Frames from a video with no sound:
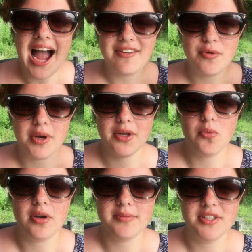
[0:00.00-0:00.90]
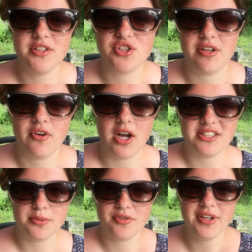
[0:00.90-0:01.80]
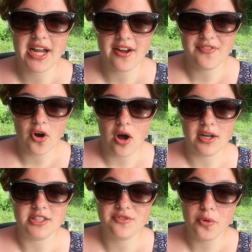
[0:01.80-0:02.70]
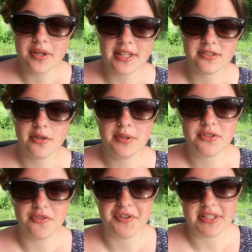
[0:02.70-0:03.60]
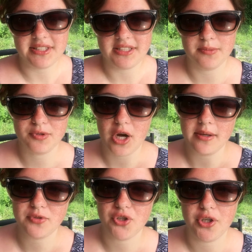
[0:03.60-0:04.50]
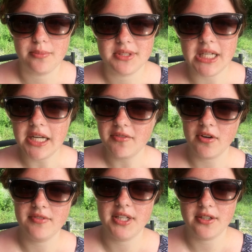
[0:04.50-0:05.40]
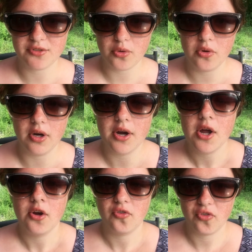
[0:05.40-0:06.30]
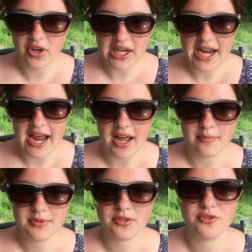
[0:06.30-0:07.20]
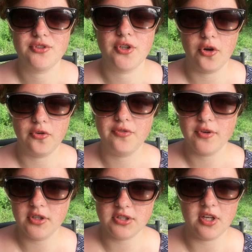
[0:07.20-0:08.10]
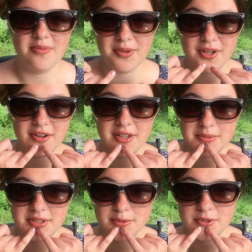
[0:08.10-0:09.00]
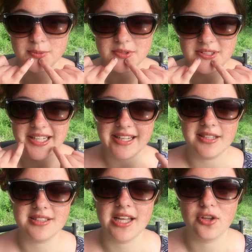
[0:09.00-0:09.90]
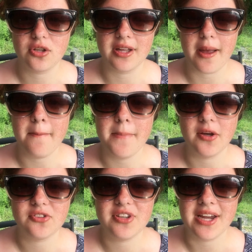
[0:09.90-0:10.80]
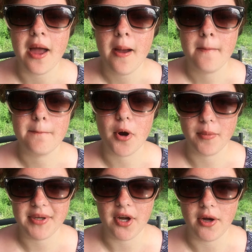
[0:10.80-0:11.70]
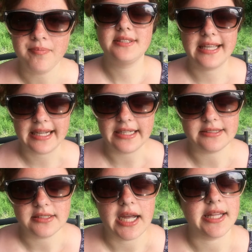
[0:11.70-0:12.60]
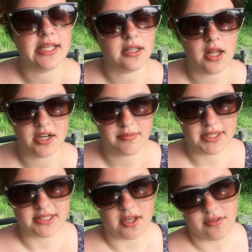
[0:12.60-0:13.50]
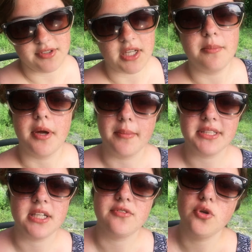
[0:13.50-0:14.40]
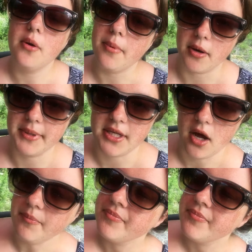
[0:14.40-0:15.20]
Hi everyone and welcome to the General Hospital Recap for August 4th. As always, don't forget to subscribe so you don't miss any of our videos or recaps. So first off, putting on lipstick was a mistake because I look like a melting Barbie doll. Second, I think a lot of myself to compare myself to a Barbie doll.